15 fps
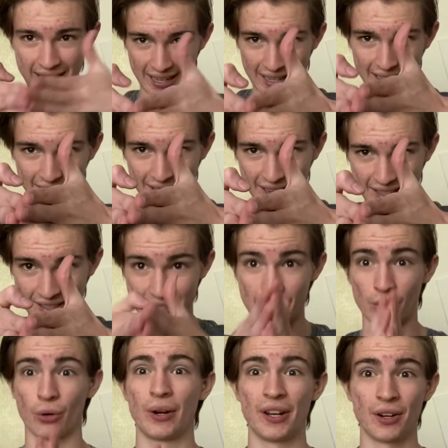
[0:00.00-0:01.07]
in and
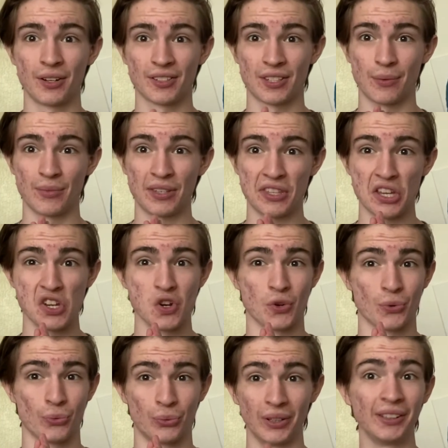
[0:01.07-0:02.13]
zero in on something that you're
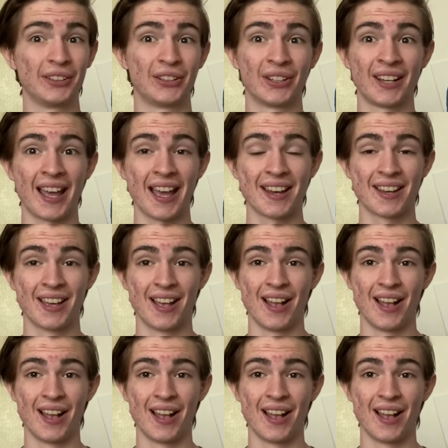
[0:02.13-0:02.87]
really good at,